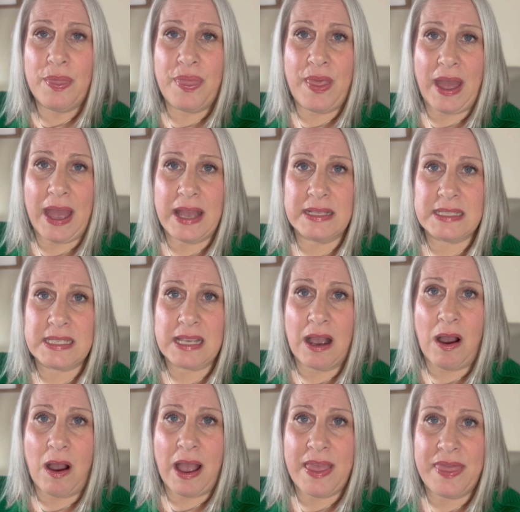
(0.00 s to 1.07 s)
that
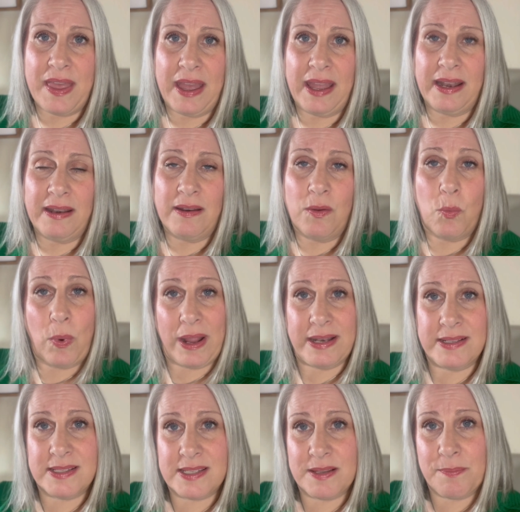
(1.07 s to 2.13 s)
I then
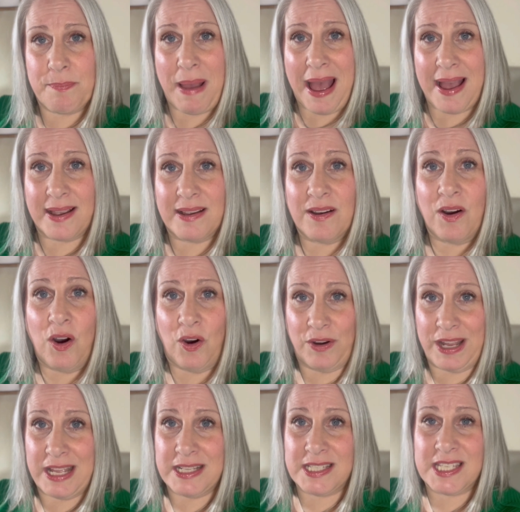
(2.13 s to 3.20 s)
went back on it,